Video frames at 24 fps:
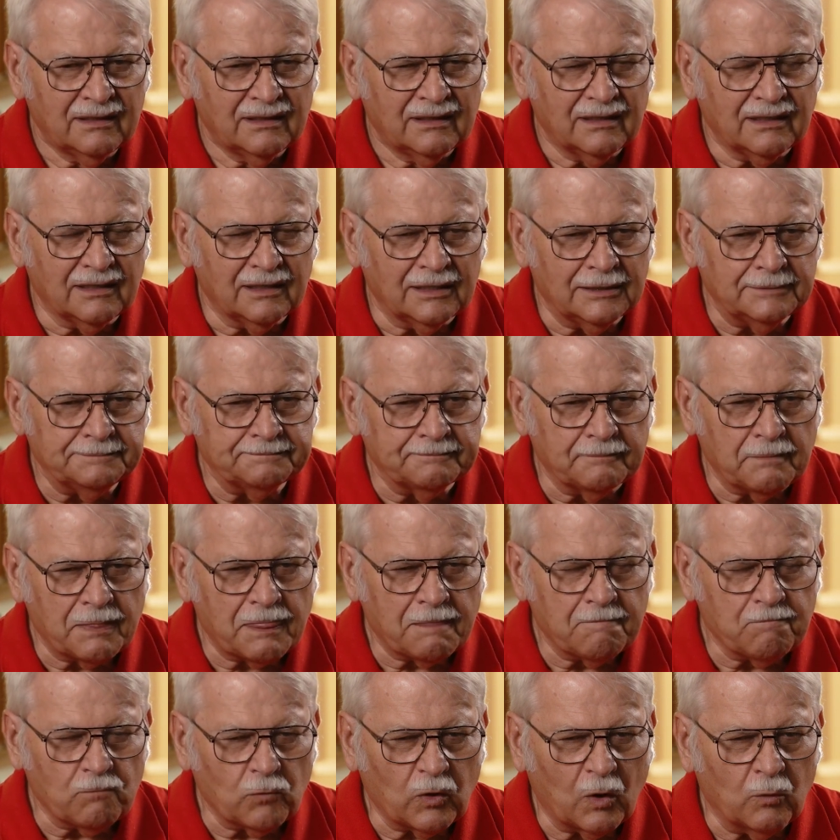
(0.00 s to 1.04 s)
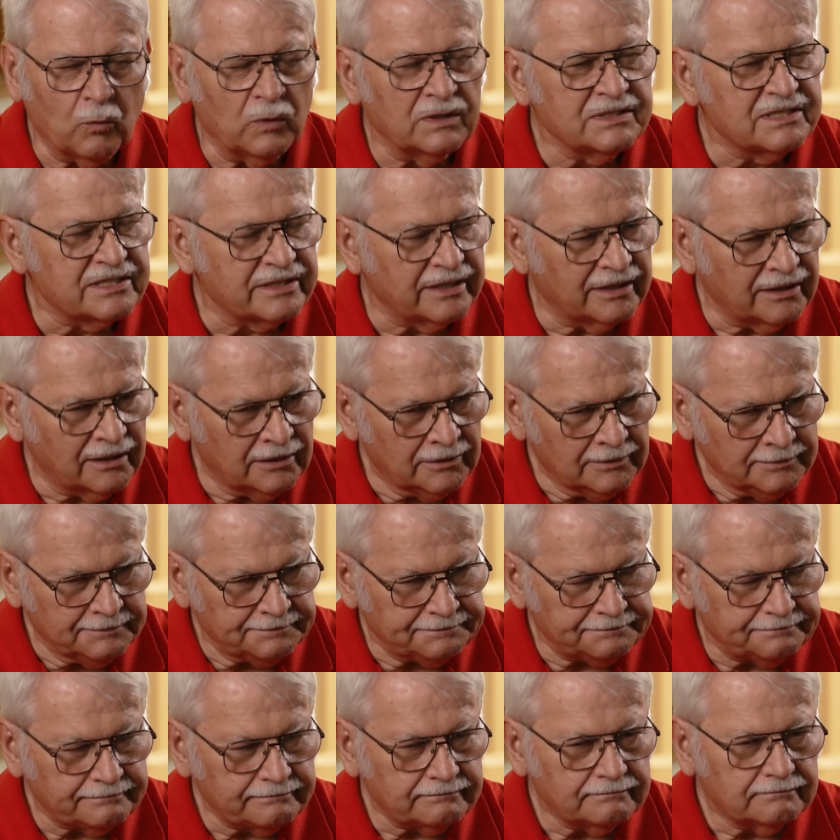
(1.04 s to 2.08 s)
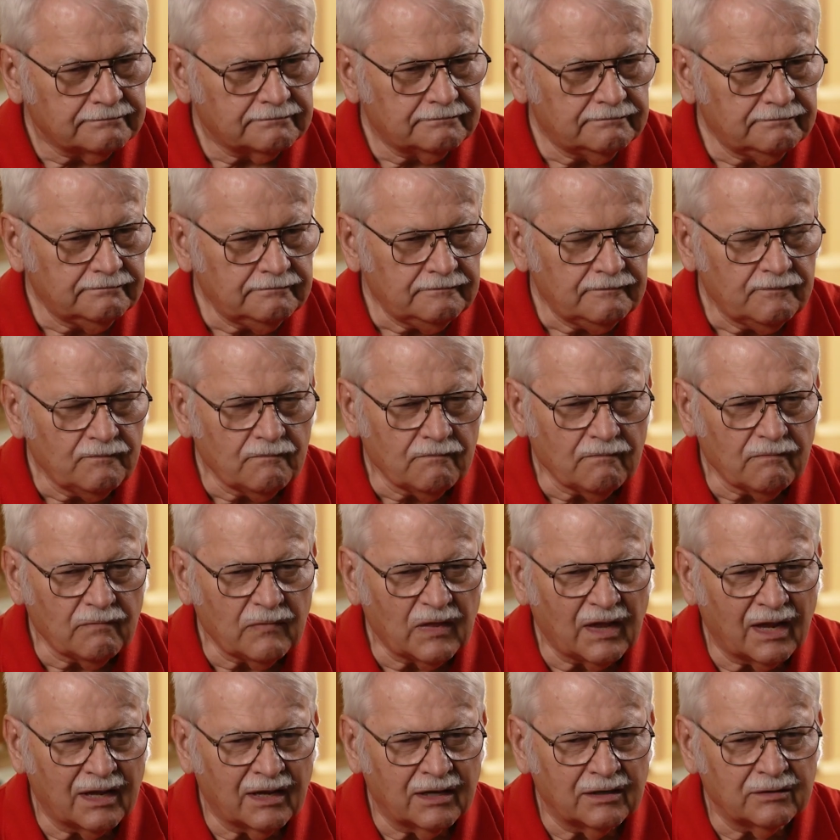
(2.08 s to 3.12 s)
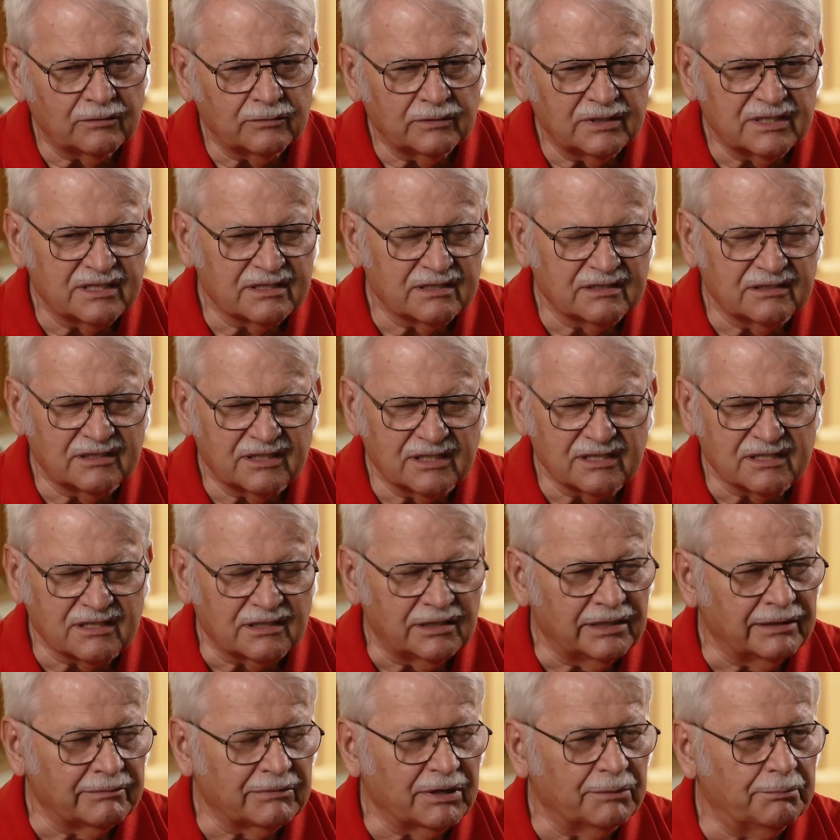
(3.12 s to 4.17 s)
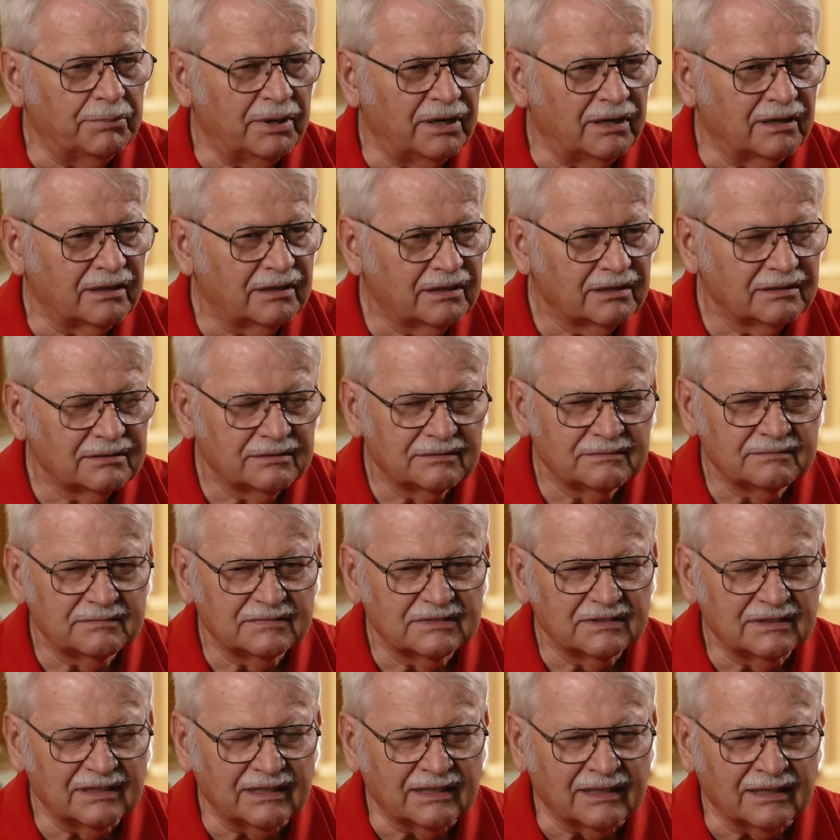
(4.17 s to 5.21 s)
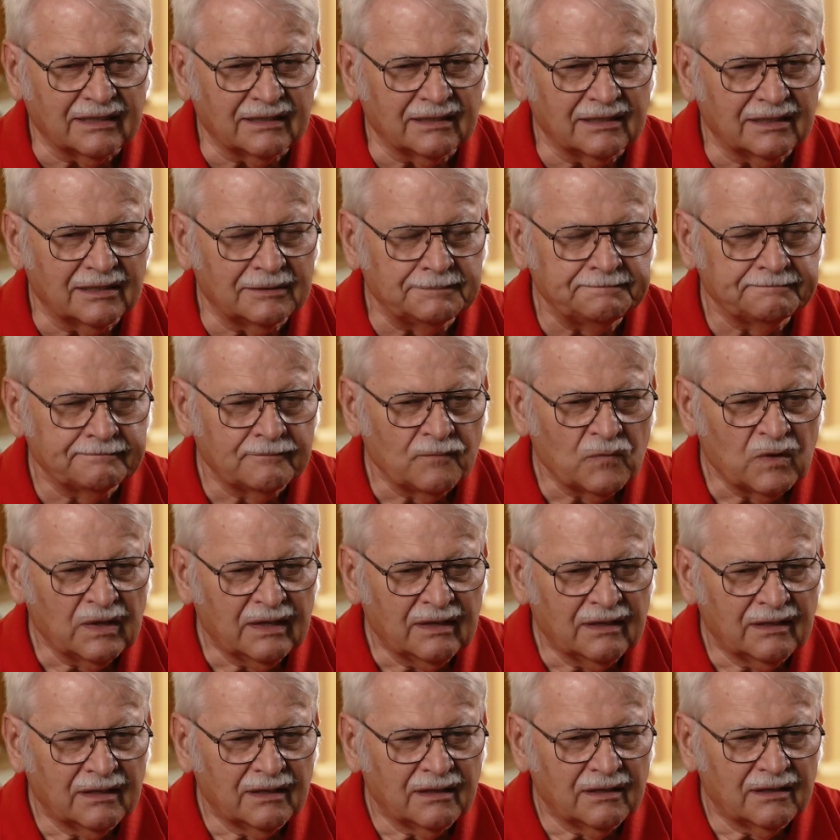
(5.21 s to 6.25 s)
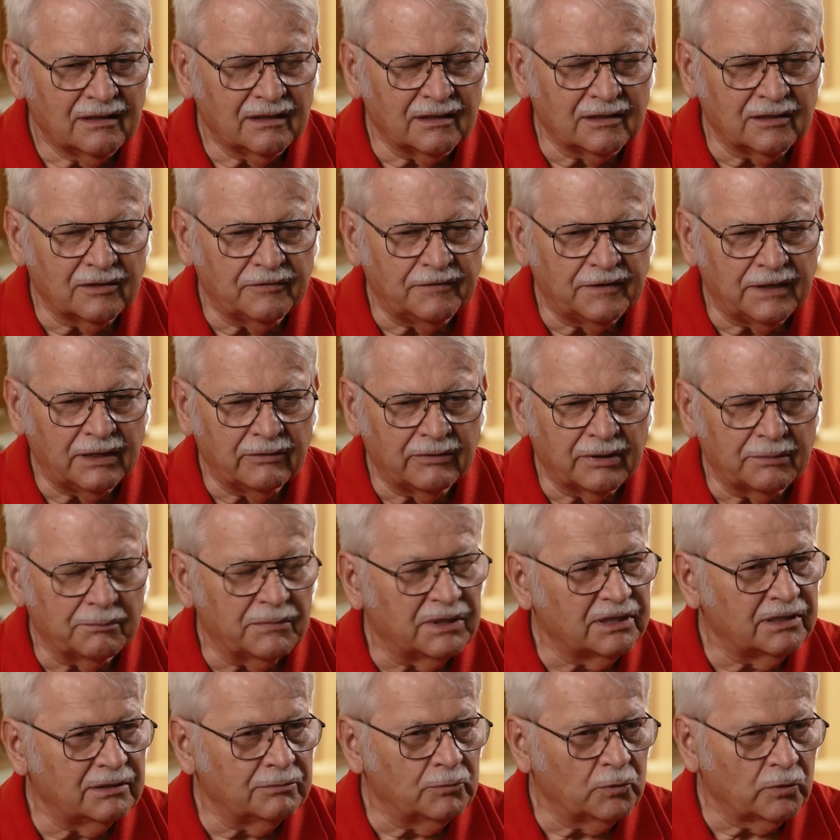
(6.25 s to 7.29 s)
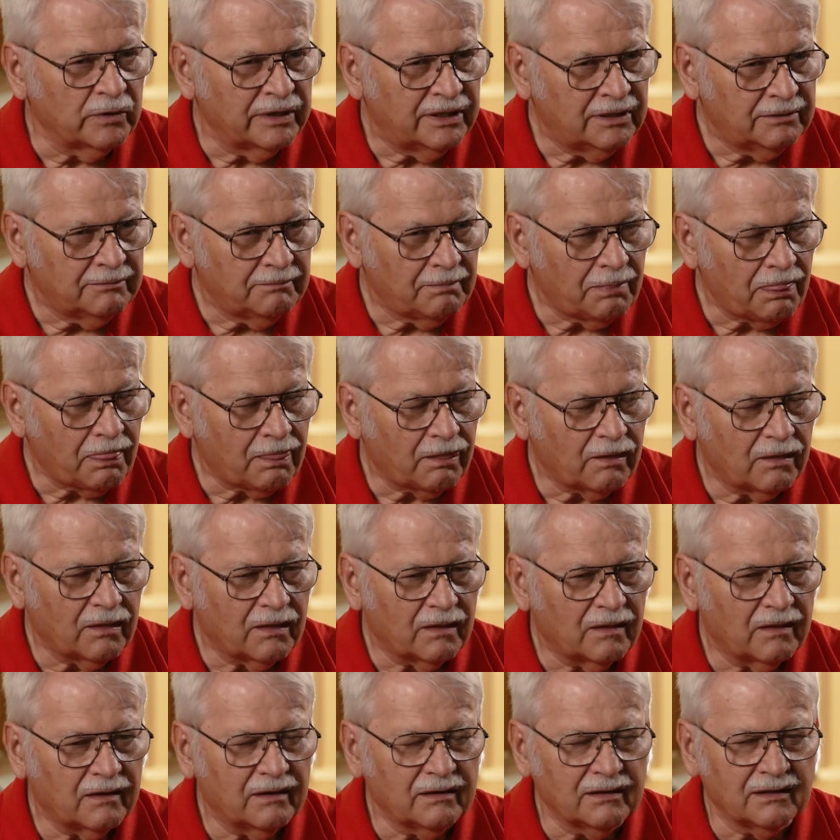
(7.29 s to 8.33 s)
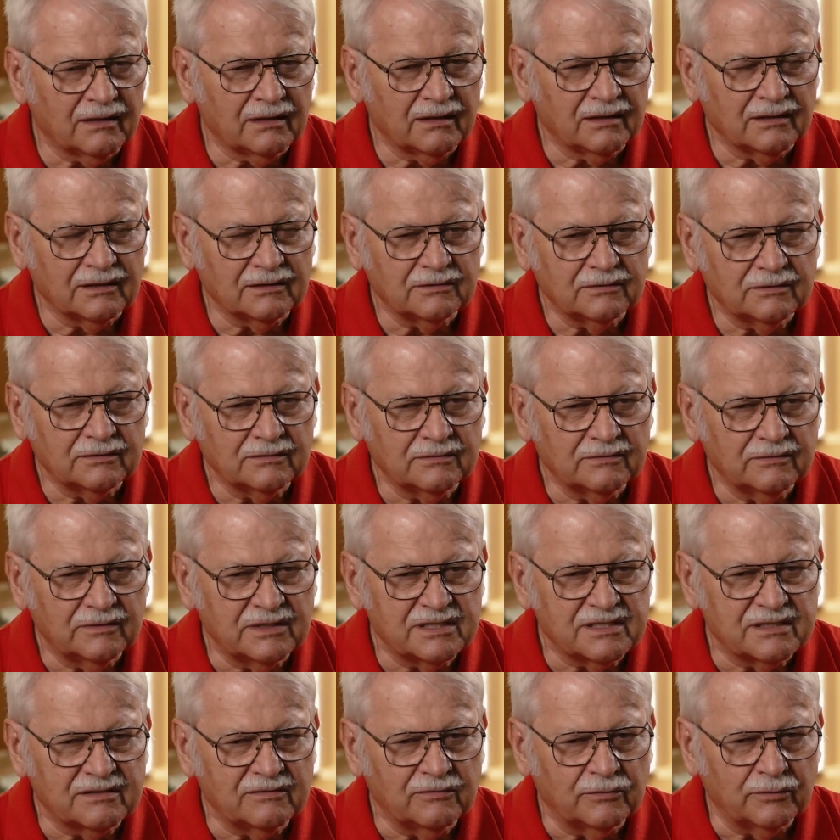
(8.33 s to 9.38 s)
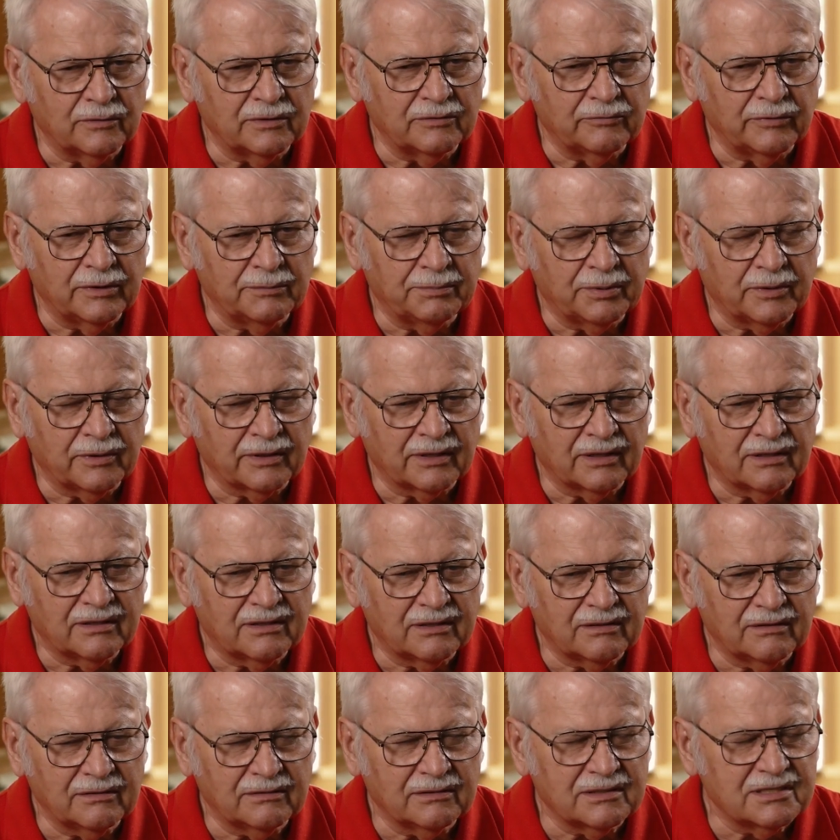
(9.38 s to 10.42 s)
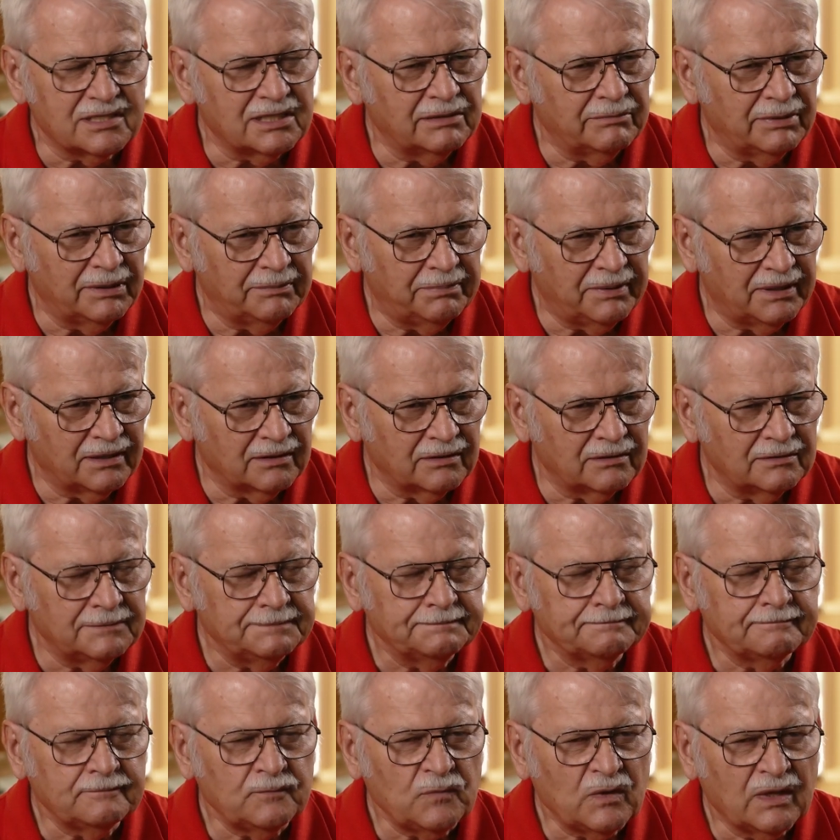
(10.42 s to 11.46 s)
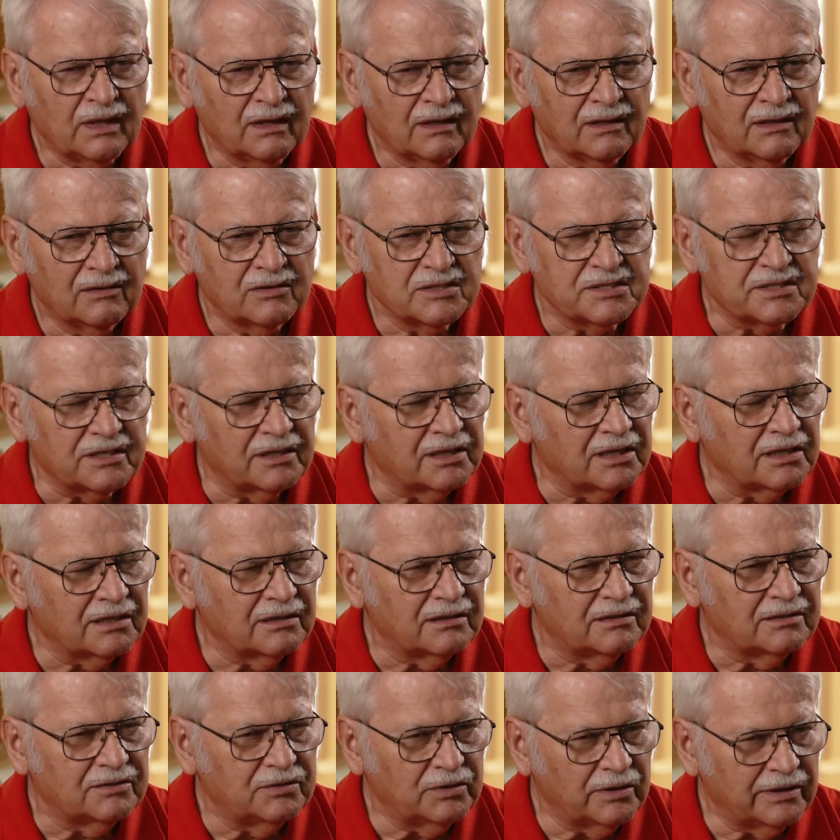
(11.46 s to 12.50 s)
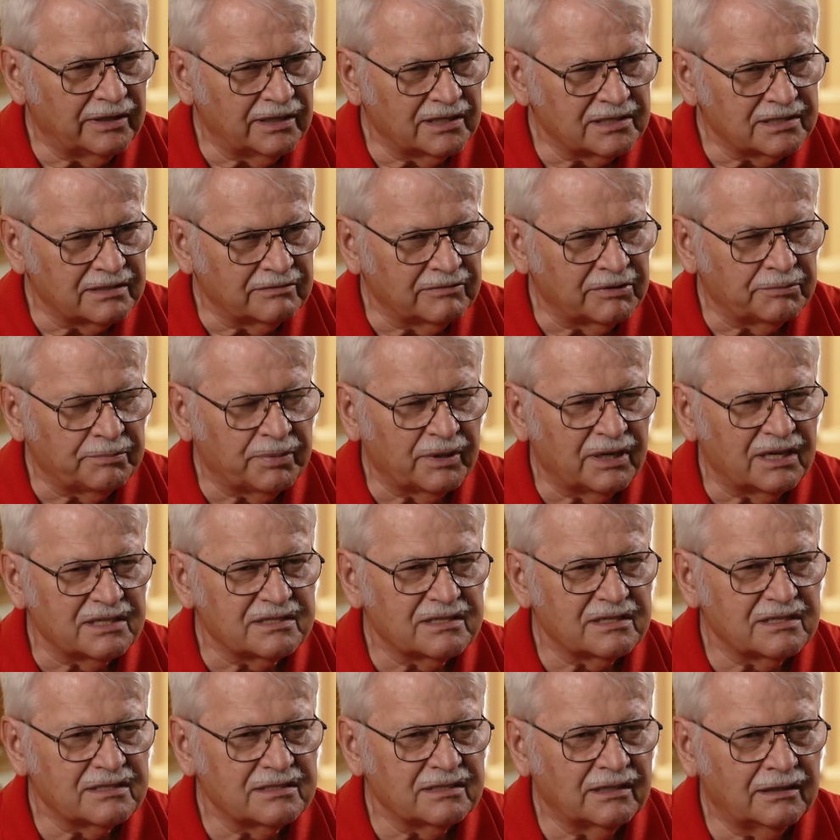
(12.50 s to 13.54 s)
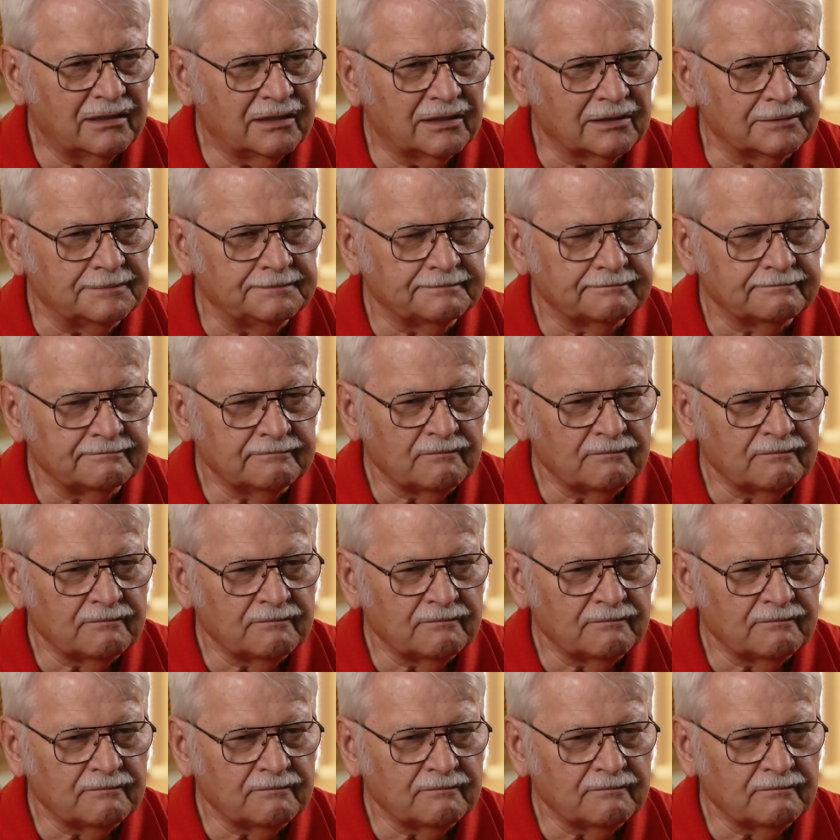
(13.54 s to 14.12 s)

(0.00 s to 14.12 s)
Um, once there, now we just claimed a bunk, and um, in the following Monday morning, uh, we reported to CBPO, started Judaism and processing in.